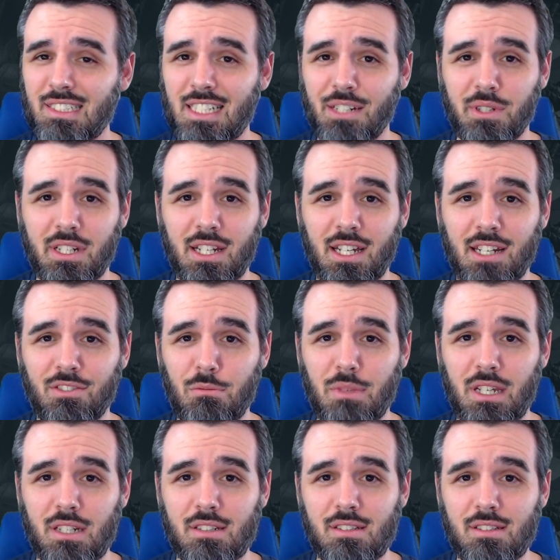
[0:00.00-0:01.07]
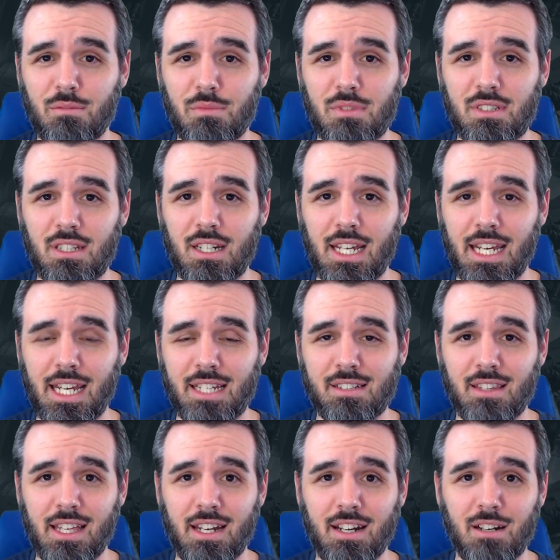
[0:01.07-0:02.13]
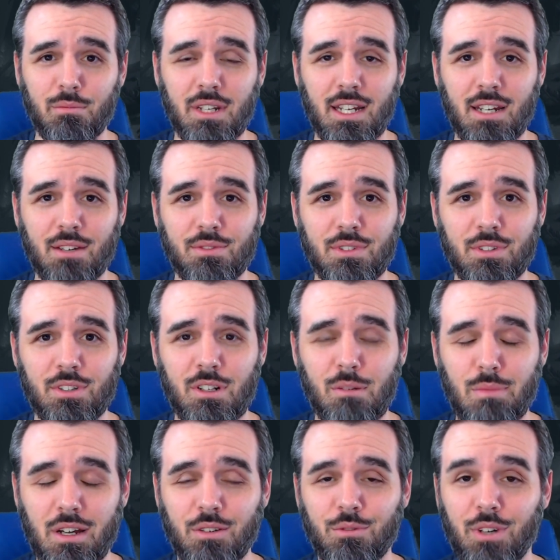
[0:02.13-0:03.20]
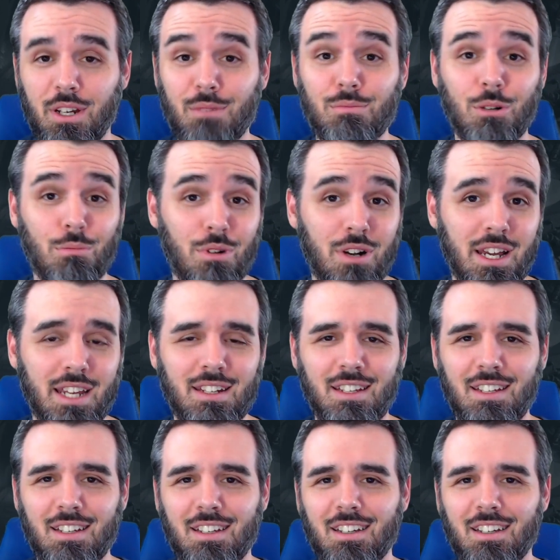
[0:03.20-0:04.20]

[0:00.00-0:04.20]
now I kind of imagine someone's going to ask that and I'm going to have to learn about Rainbow Bright.